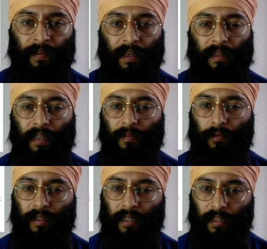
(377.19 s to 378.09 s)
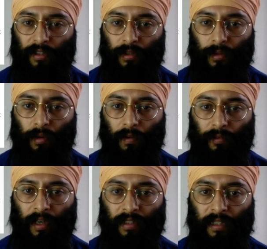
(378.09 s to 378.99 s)
and therefore the issue of
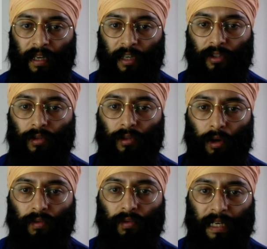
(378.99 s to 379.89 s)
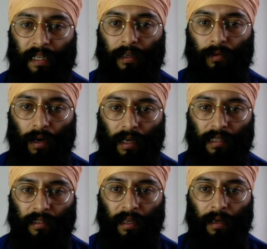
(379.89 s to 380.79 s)
cutting hair should not really
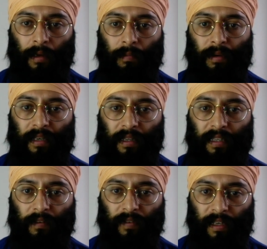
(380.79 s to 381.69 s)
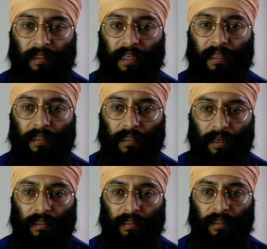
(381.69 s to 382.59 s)
arise, but in the event that it
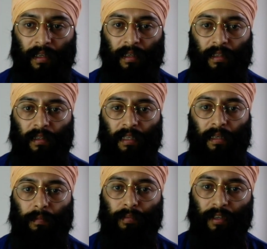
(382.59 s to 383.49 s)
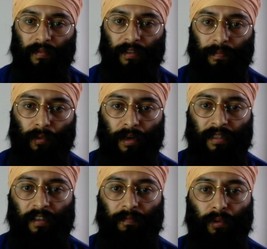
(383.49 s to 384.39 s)
does, the previous points
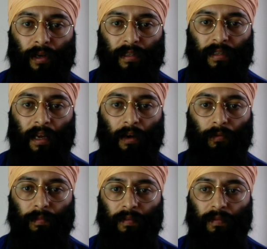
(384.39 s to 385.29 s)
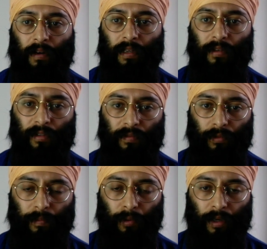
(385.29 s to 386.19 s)
that I've pointed out would be very useful
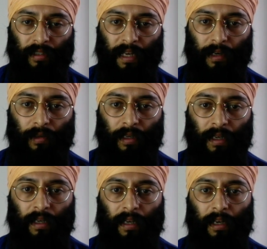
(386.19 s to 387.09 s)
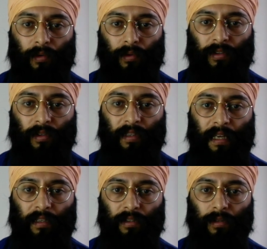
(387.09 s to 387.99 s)
to point out, and also
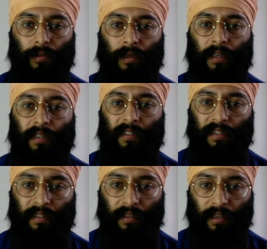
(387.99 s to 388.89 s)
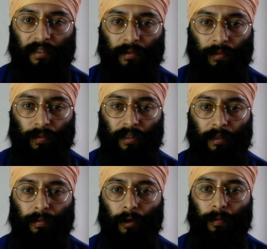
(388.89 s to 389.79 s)
then to discuss with the
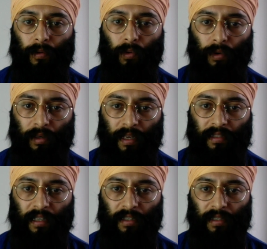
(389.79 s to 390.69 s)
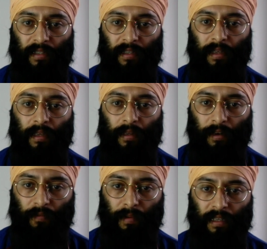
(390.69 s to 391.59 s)
appropriate organisations that
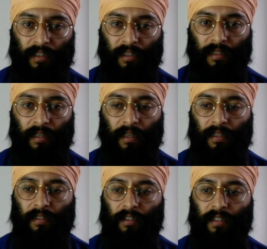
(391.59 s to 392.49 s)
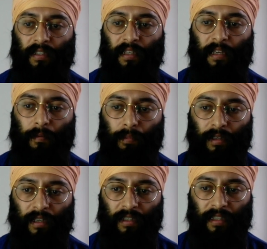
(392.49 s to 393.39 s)
I've mentioned, such as the
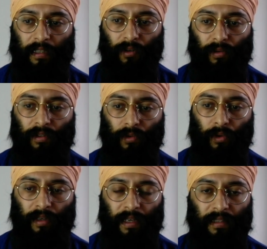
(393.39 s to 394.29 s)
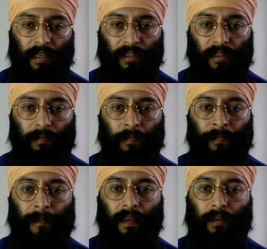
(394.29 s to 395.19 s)
British Sikh Doctors' Organisation
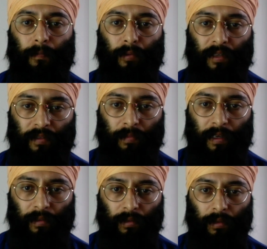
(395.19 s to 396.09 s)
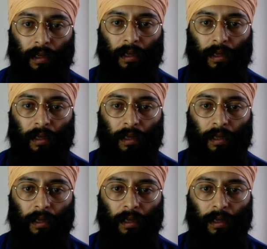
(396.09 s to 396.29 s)
and the British Medical